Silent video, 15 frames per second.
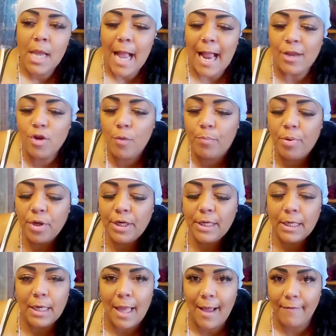and you're
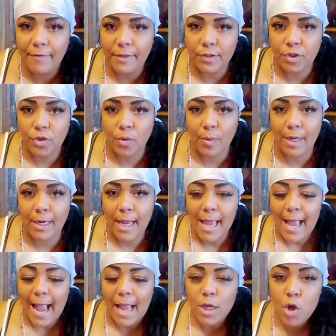putting love into it
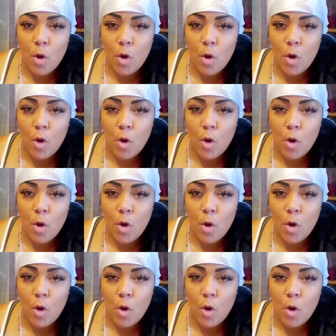and